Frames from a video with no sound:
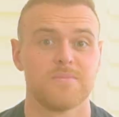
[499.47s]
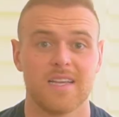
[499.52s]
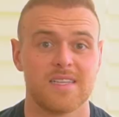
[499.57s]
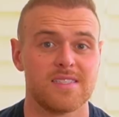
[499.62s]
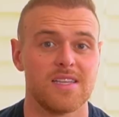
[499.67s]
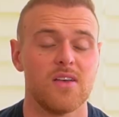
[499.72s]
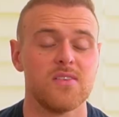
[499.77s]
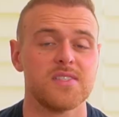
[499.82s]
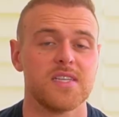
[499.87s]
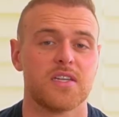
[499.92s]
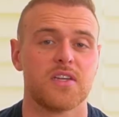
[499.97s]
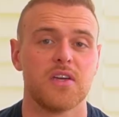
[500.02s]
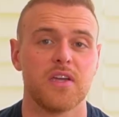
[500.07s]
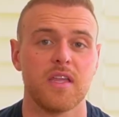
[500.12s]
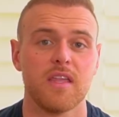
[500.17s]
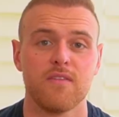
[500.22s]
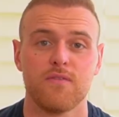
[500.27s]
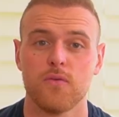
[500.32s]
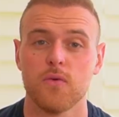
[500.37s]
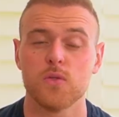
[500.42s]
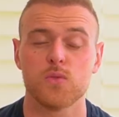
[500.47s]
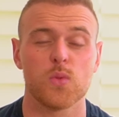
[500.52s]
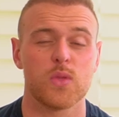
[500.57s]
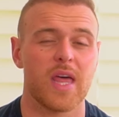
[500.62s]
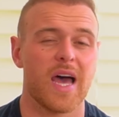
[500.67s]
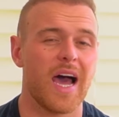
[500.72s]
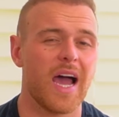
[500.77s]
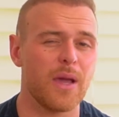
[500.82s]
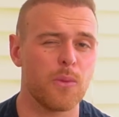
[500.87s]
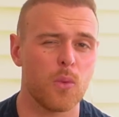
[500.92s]
excels at cooking foods with
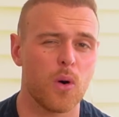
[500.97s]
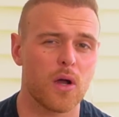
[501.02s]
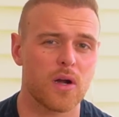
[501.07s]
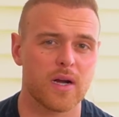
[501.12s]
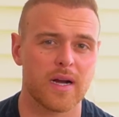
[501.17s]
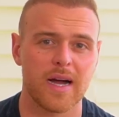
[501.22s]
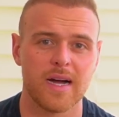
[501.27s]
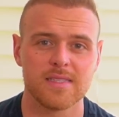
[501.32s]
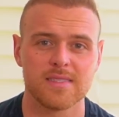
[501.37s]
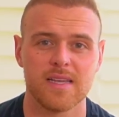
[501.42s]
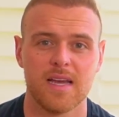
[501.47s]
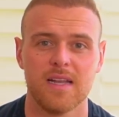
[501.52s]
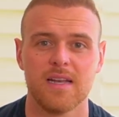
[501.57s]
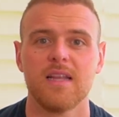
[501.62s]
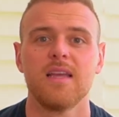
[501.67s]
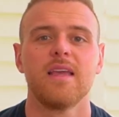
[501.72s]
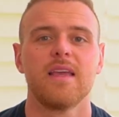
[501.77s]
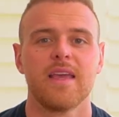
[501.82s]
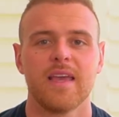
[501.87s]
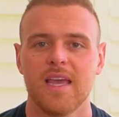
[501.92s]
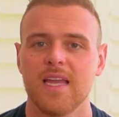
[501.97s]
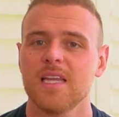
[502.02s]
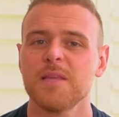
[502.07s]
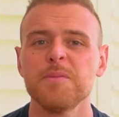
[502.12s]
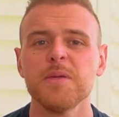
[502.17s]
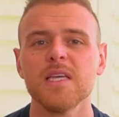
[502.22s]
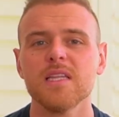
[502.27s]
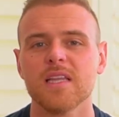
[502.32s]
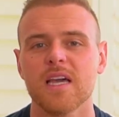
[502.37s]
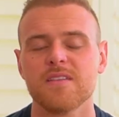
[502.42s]
high water content, and can
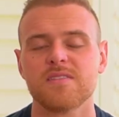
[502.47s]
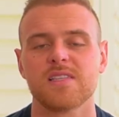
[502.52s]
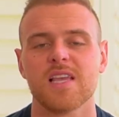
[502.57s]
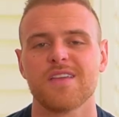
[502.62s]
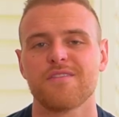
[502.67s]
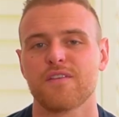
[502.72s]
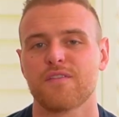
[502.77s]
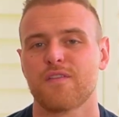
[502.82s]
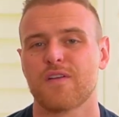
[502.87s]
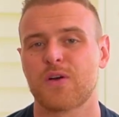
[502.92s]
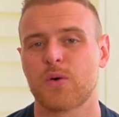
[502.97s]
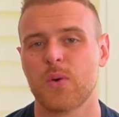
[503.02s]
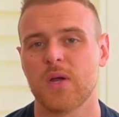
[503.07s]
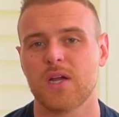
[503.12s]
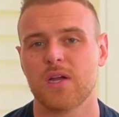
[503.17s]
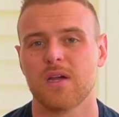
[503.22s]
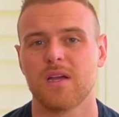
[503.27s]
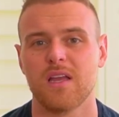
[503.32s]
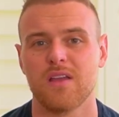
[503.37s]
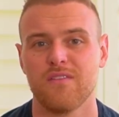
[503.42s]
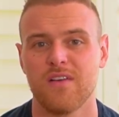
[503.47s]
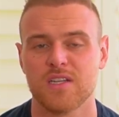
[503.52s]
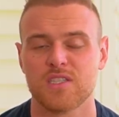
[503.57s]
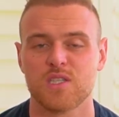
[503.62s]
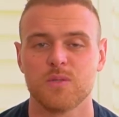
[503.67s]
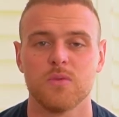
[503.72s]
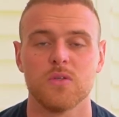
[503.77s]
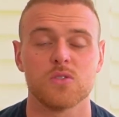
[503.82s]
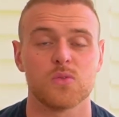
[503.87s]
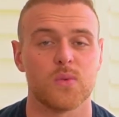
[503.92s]
be a lifesaver for quick cooking
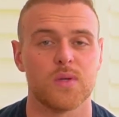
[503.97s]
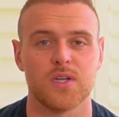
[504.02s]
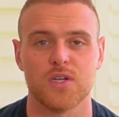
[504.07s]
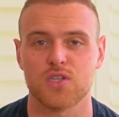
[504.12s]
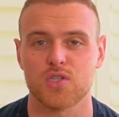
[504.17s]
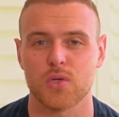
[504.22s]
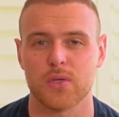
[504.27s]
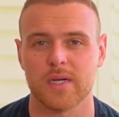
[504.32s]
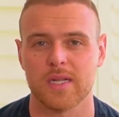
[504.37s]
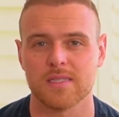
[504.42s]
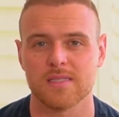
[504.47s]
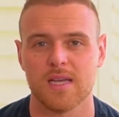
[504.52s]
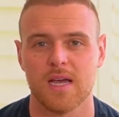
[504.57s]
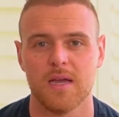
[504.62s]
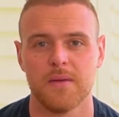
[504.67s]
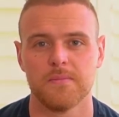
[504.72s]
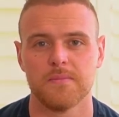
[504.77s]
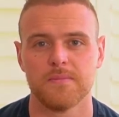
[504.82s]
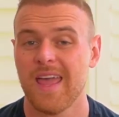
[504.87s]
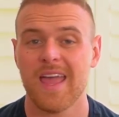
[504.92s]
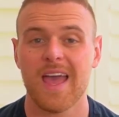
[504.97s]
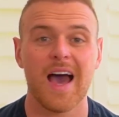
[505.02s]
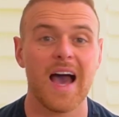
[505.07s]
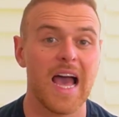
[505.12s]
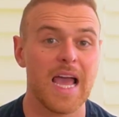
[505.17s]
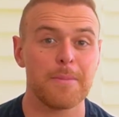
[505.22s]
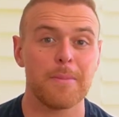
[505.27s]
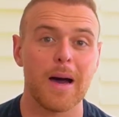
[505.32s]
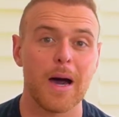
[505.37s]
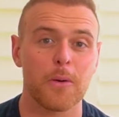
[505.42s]
vegetables when you're short on time. A
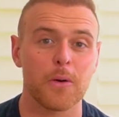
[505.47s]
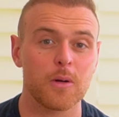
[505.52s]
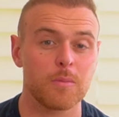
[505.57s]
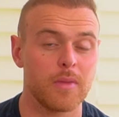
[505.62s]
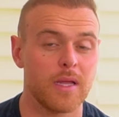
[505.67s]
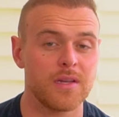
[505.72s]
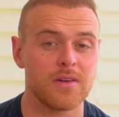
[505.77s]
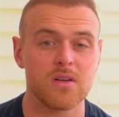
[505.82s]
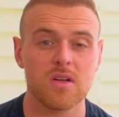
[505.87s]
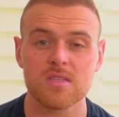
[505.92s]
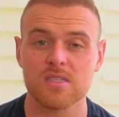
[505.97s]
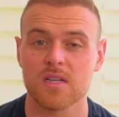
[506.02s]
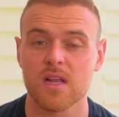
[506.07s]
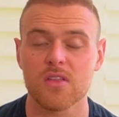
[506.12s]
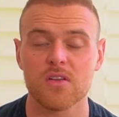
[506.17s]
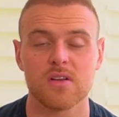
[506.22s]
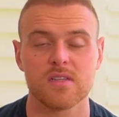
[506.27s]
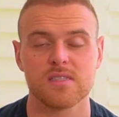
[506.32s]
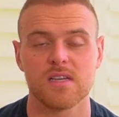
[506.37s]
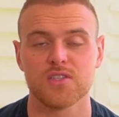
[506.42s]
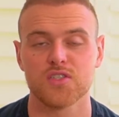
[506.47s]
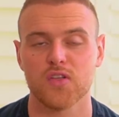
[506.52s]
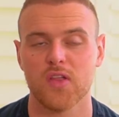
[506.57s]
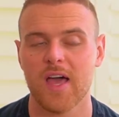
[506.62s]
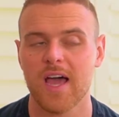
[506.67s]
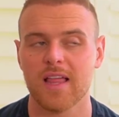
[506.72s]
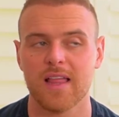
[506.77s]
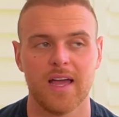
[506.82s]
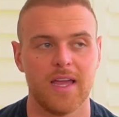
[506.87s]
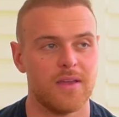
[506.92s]
high-powered blender is another essential
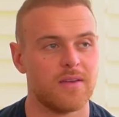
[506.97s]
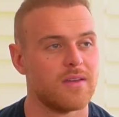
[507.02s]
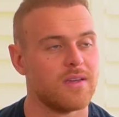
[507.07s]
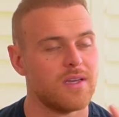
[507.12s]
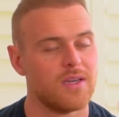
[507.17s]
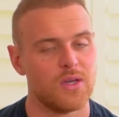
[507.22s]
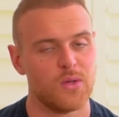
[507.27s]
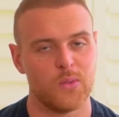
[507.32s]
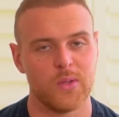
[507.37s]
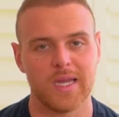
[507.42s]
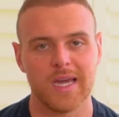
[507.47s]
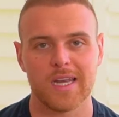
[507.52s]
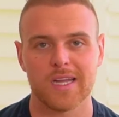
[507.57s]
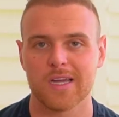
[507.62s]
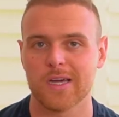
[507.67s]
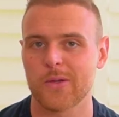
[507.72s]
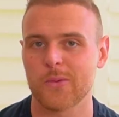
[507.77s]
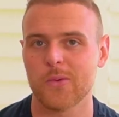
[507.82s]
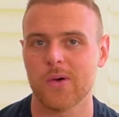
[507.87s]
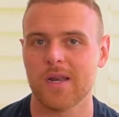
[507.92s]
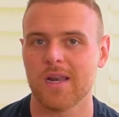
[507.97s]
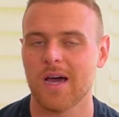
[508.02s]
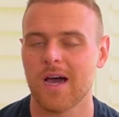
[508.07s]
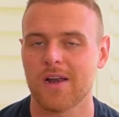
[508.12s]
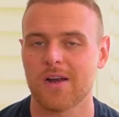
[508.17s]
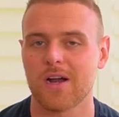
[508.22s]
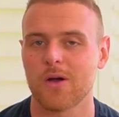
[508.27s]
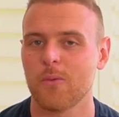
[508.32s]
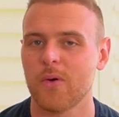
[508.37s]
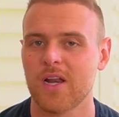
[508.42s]
ally. We got a good one
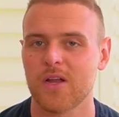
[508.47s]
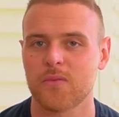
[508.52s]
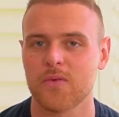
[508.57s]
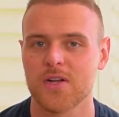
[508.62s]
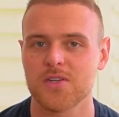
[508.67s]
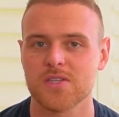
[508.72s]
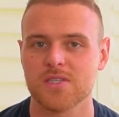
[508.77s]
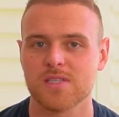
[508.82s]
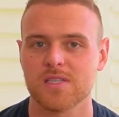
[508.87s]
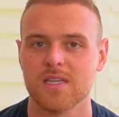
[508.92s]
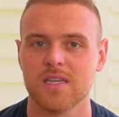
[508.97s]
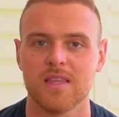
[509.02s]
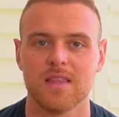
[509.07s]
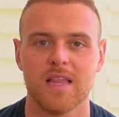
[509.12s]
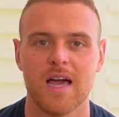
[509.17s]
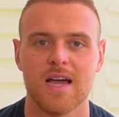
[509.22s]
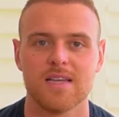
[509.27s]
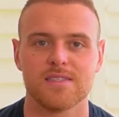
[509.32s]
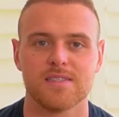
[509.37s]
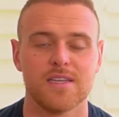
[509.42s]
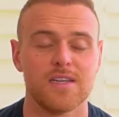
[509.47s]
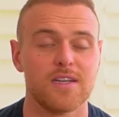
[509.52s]
on our wedding registry last